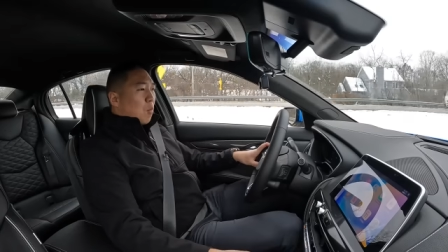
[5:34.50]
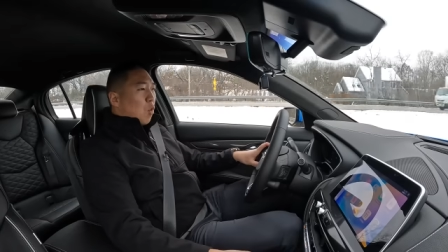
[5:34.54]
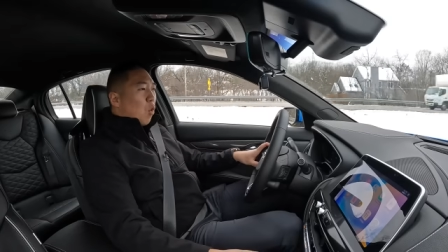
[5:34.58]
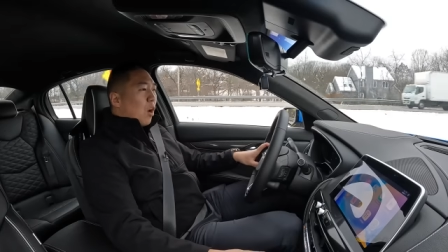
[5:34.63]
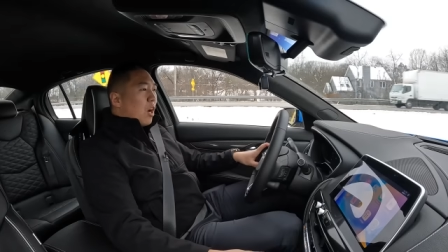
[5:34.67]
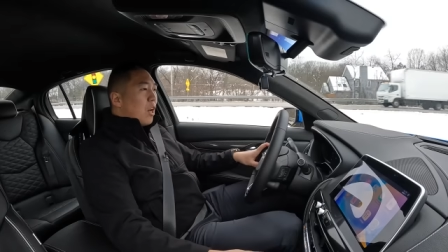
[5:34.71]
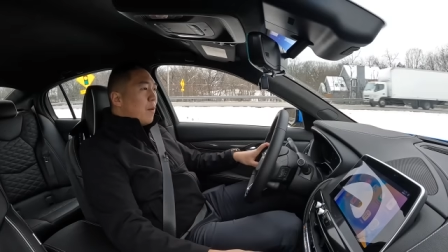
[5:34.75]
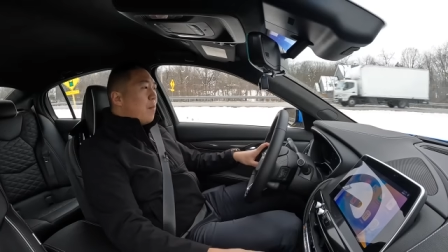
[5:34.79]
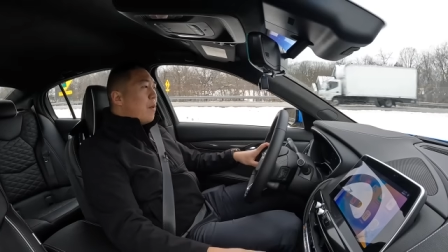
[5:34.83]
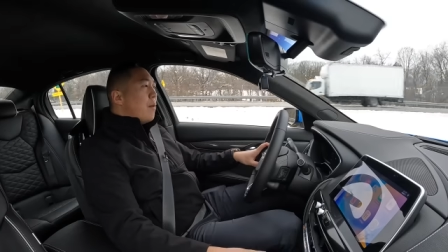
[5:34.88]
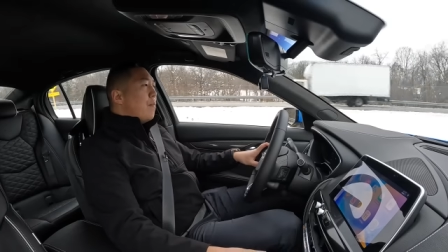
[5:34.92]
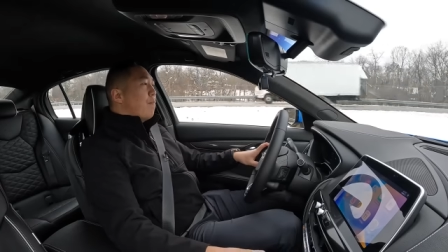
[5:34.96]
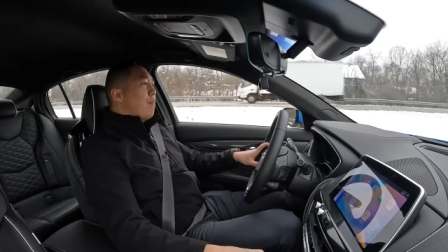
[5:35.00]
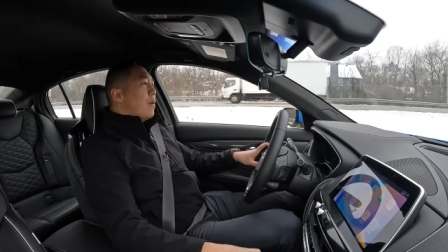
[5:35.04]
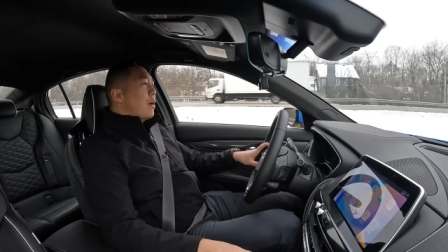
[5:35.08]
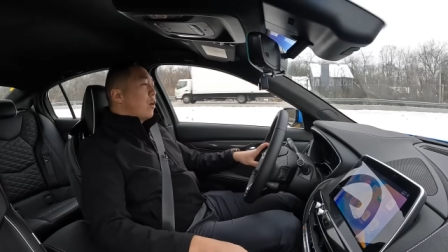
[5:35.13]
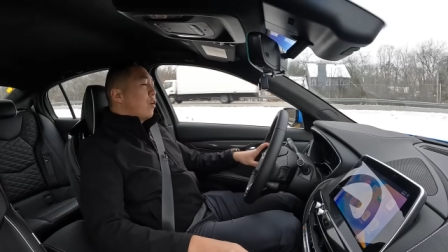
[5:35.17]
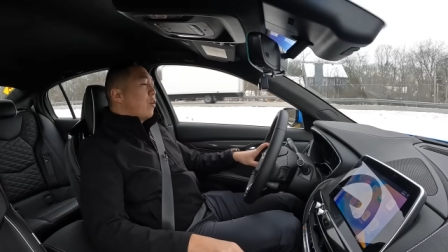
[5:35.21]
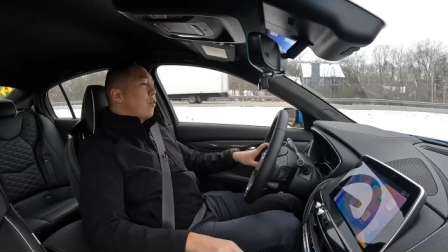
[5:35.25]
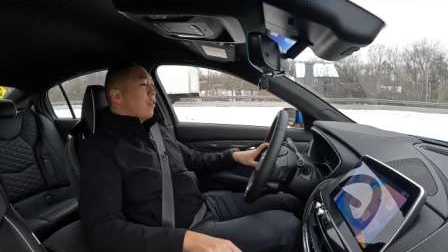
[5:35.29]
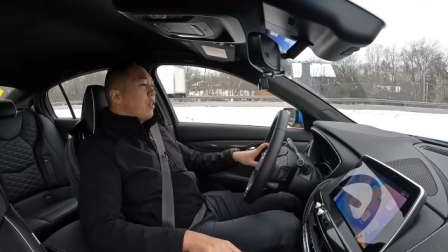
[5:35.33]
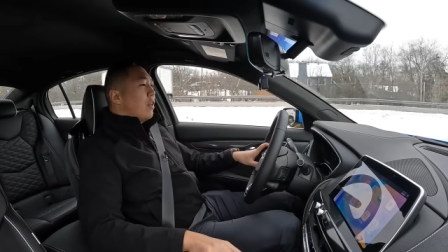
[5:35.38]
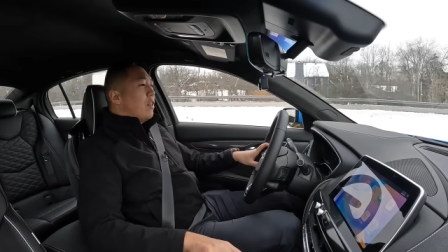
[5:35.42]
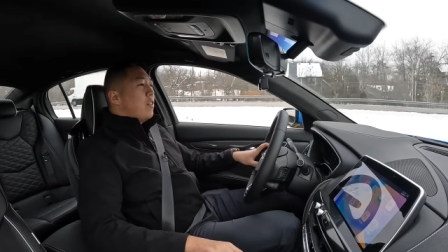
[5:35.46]
quite a bit
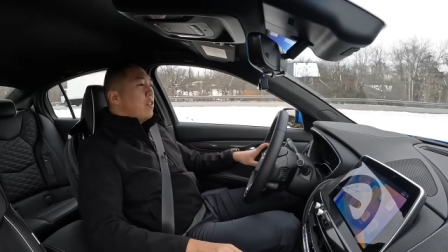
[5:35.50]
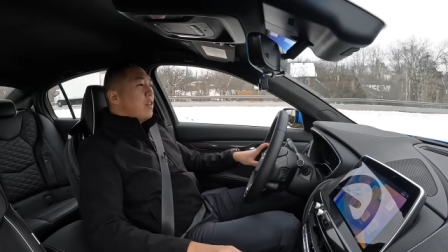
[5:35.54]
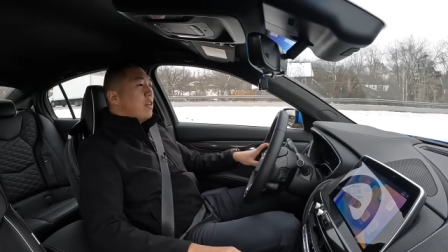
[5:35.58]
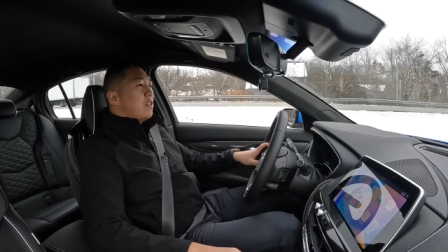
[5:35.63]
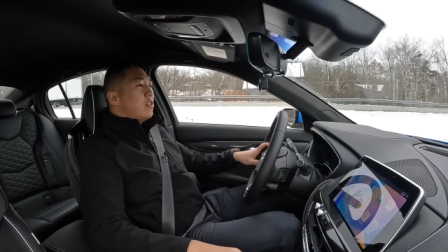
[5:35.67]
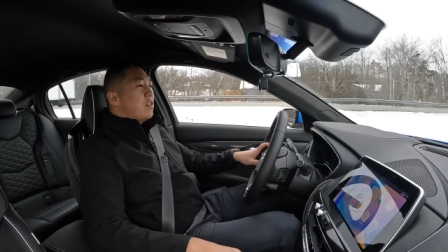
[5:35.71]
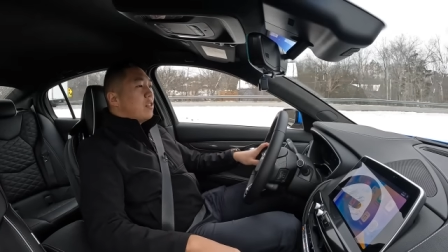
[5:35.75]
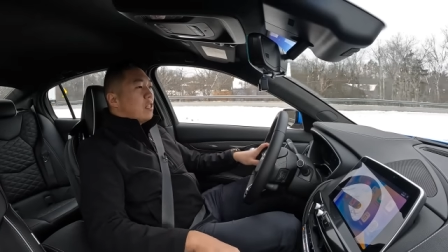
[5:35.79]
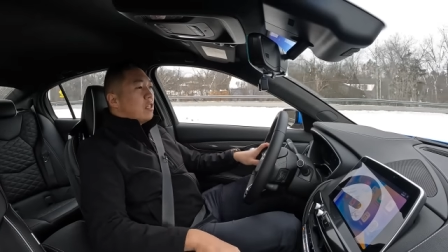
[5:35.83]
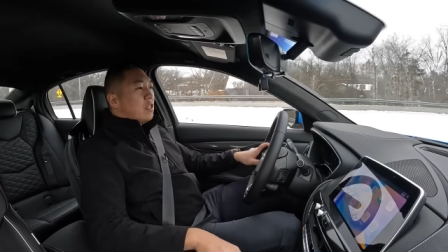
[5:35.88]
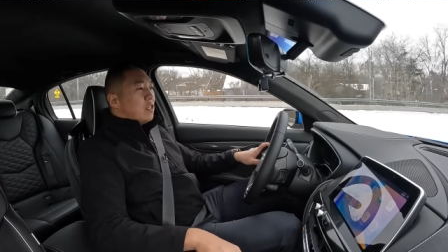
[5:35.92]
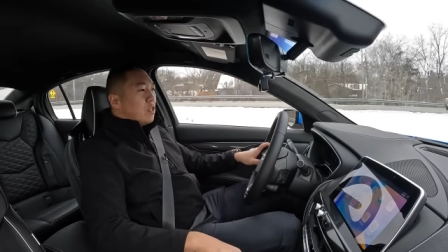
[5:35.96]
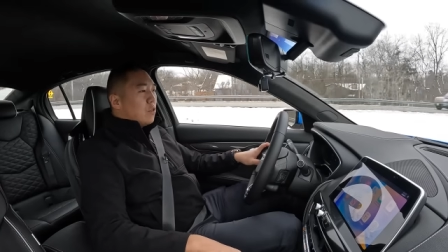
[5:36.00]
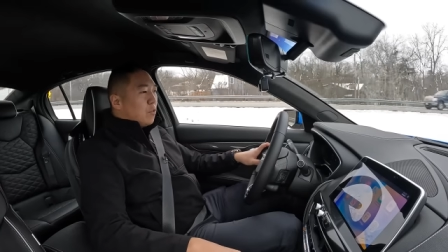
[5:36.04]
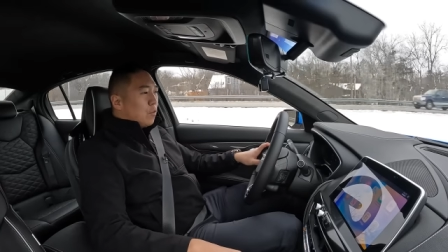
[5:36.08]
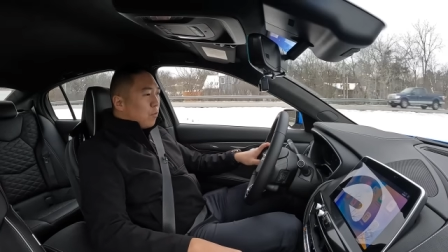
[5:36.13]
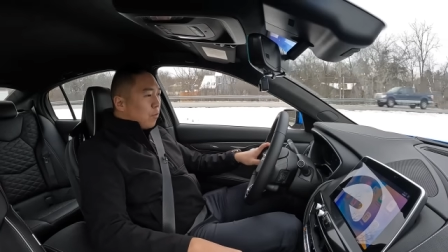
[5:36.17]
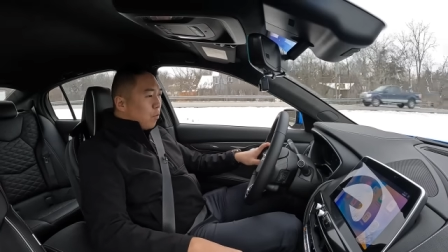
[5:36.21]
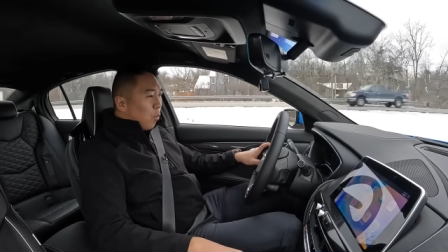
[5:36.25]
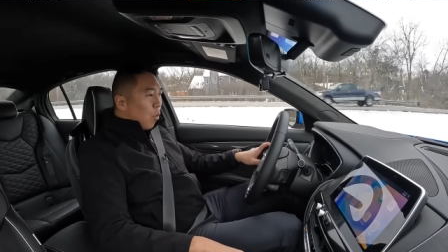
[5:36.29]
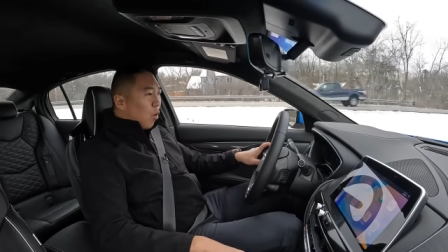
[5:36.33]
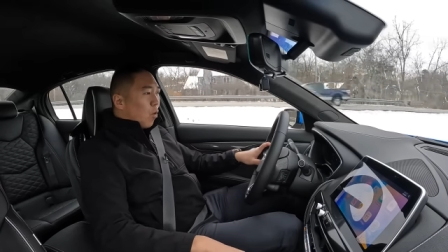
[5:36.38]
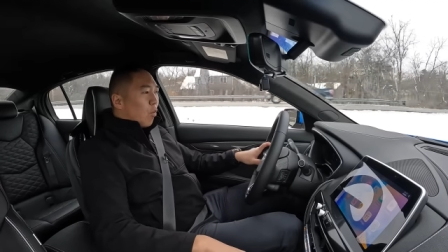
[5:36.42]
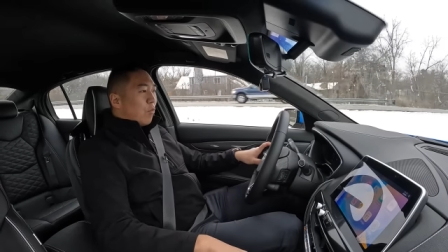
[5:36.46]
bigger than the
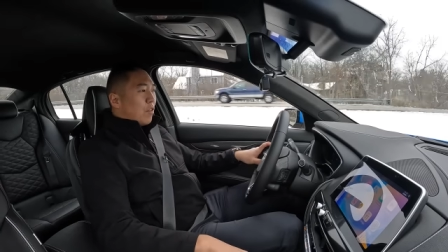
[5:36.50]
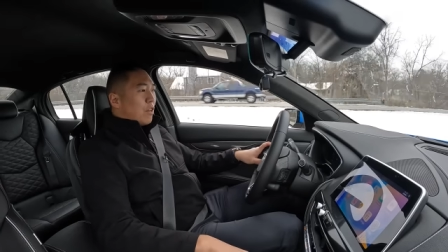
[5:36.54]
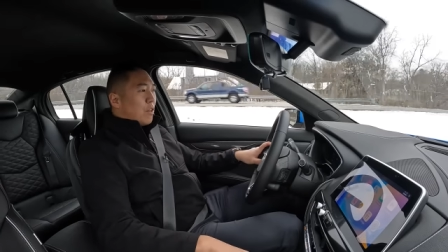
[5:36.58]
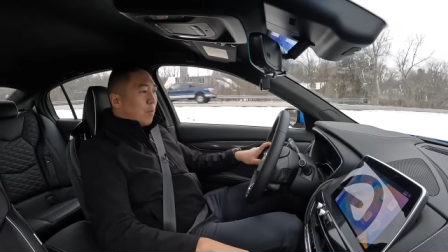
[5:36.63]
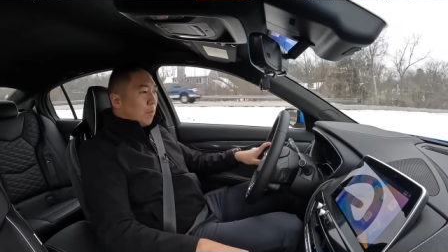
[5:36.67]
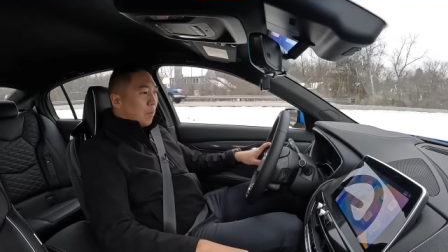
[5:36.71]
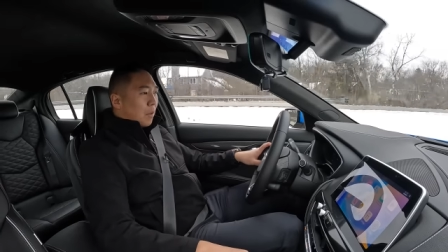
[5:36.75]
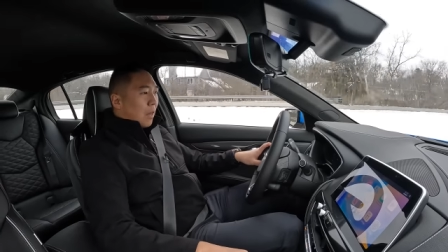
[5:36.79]
CT4V